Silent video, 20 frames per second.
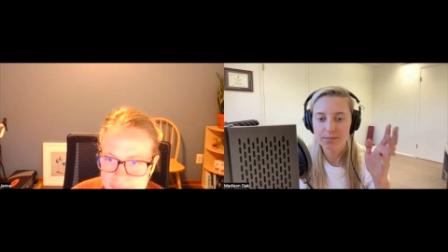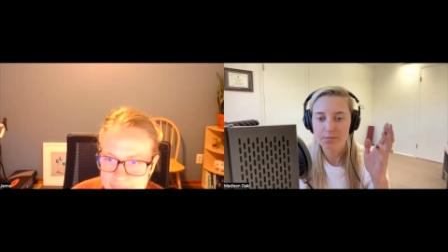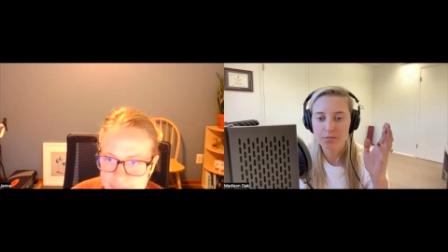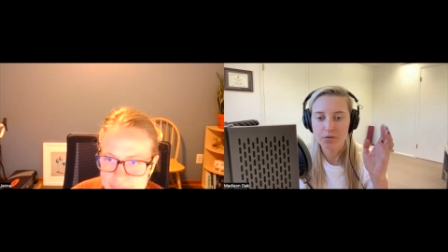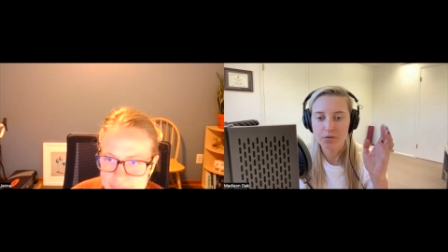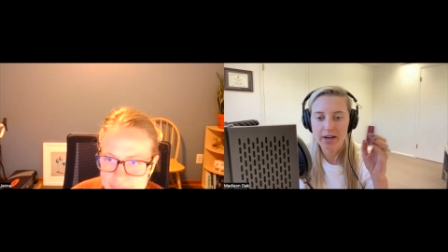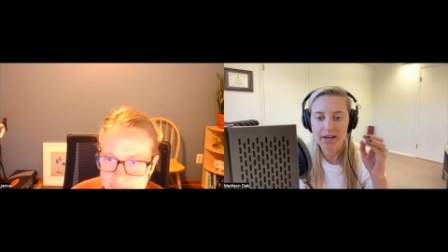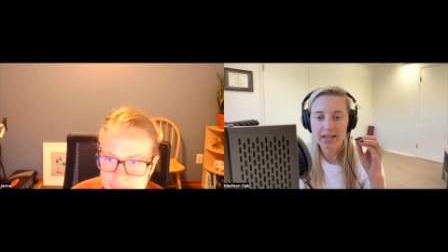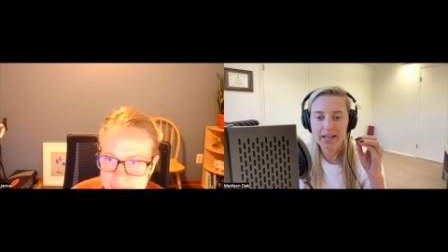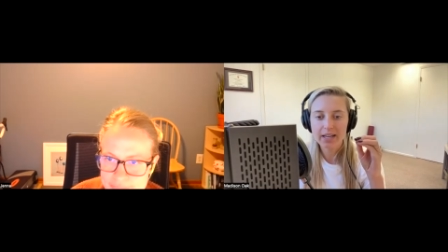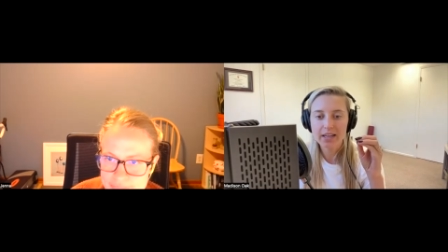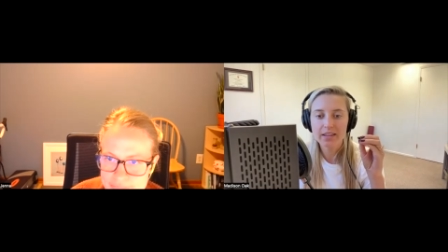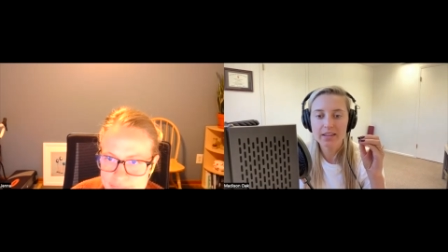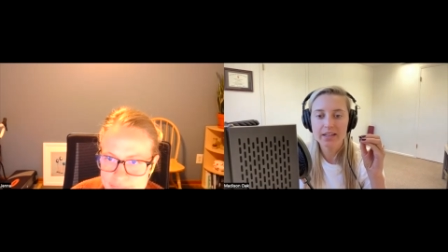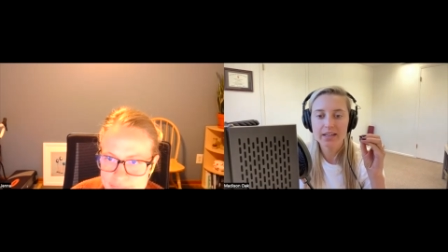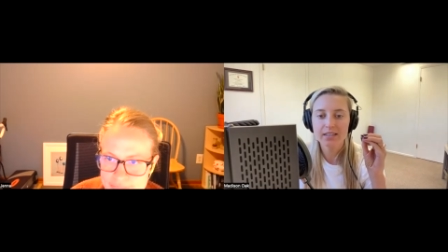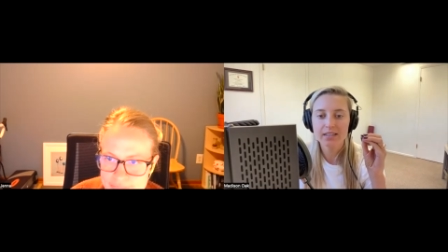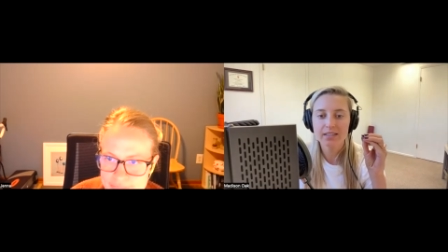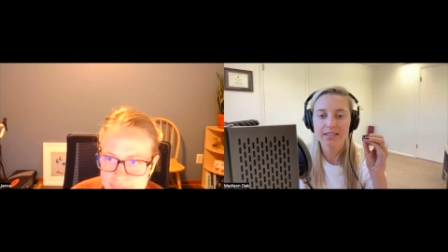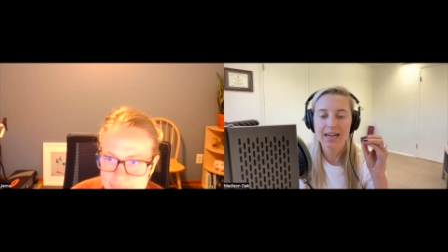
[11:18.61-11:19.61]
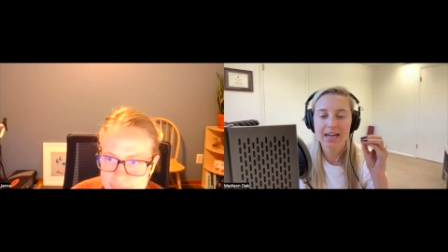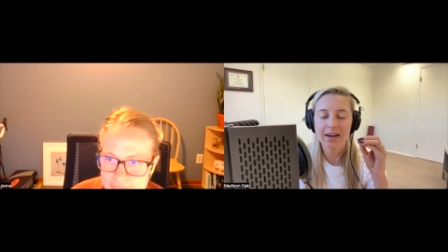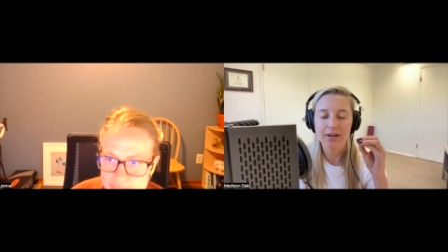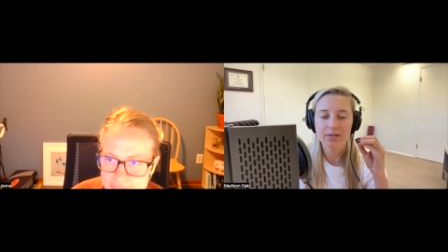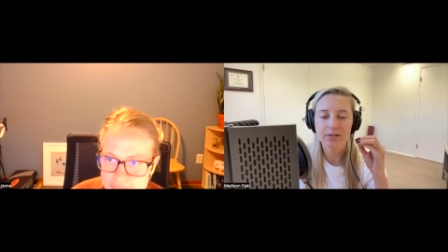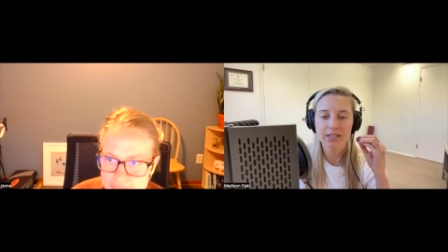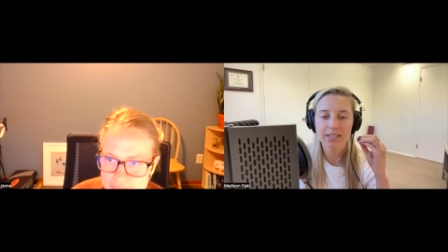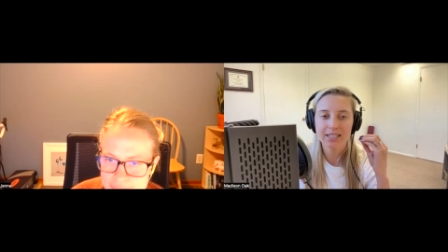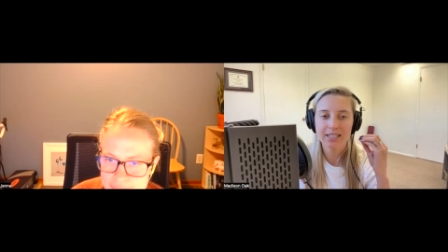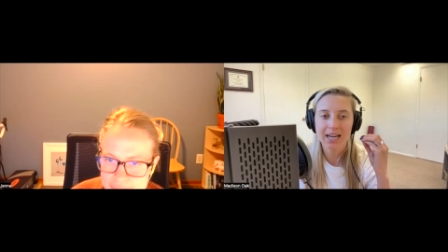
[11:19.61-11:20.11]
breaking things
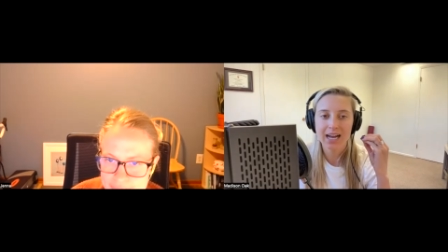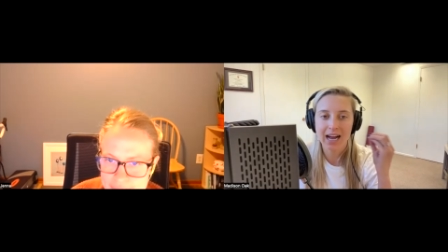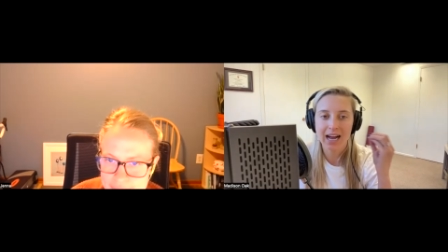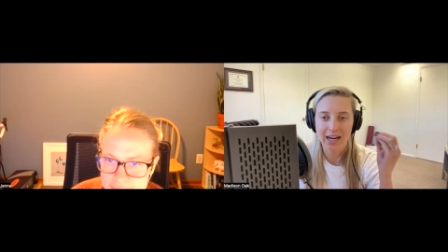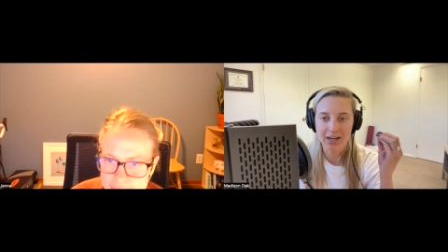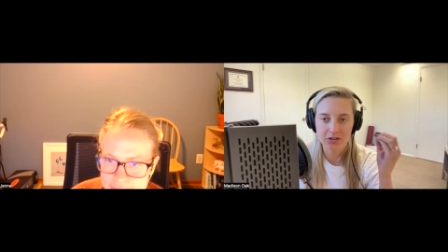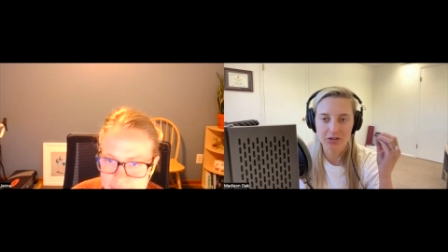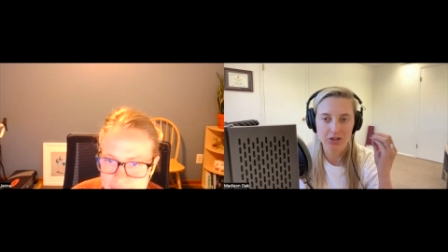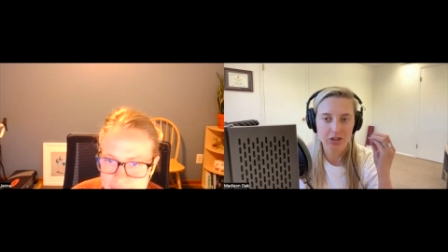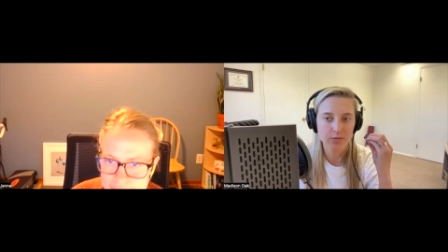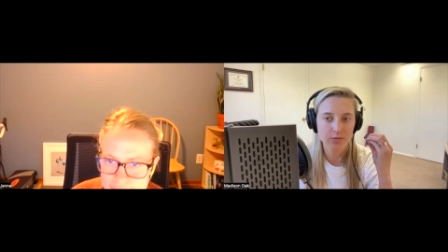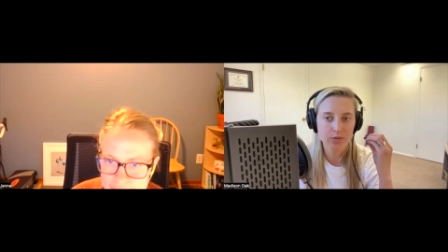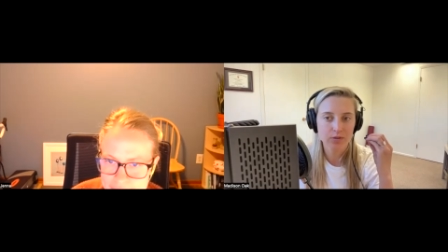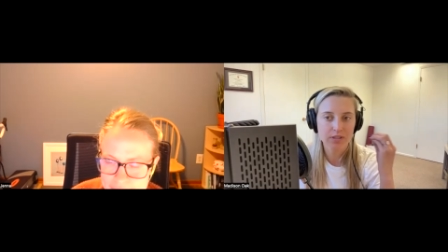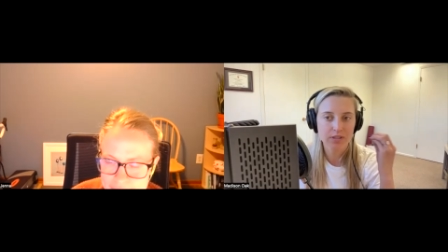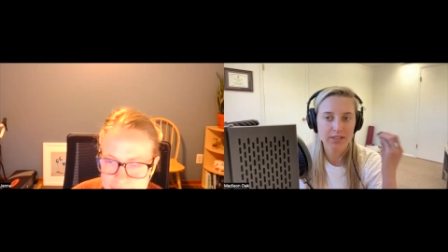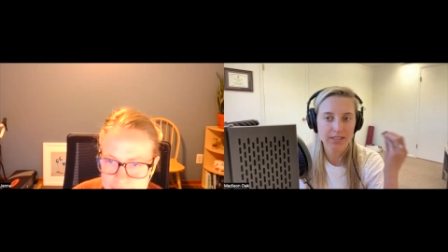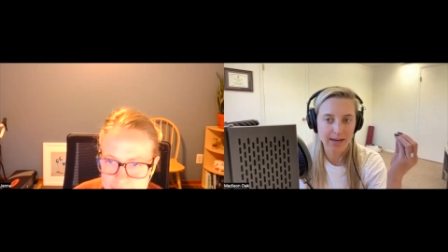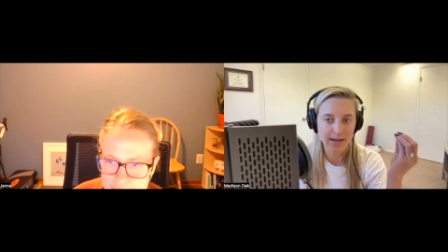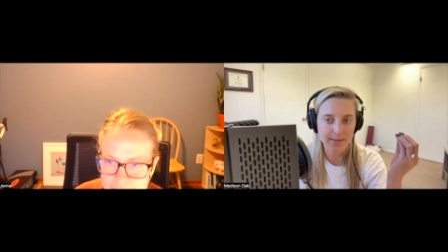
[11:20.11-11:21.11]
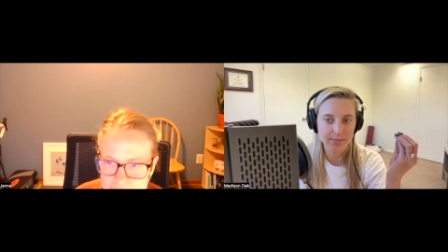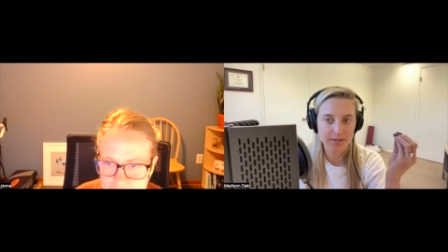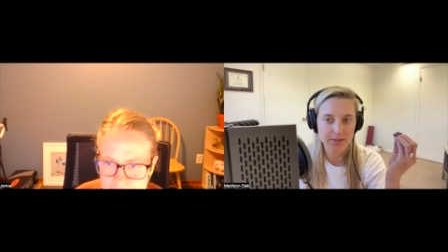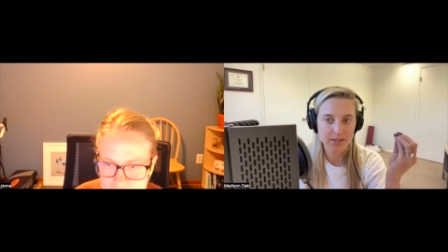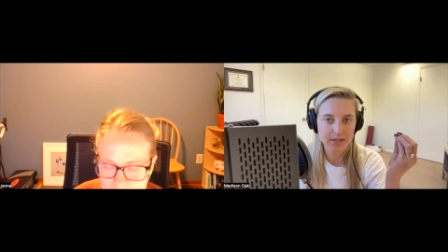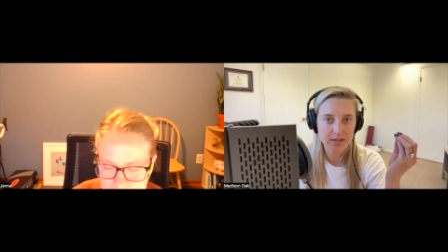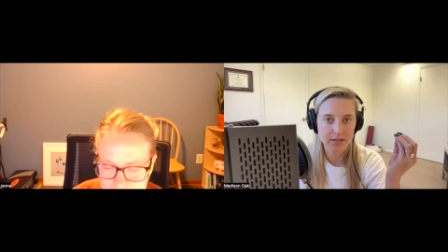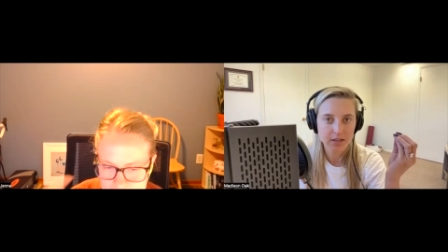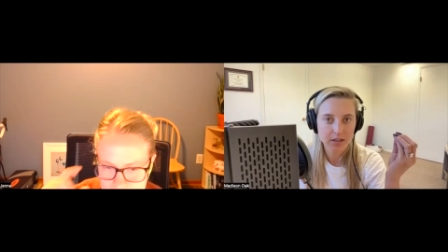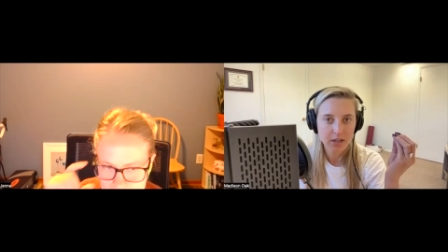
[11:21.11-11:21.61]
down into actionable steps.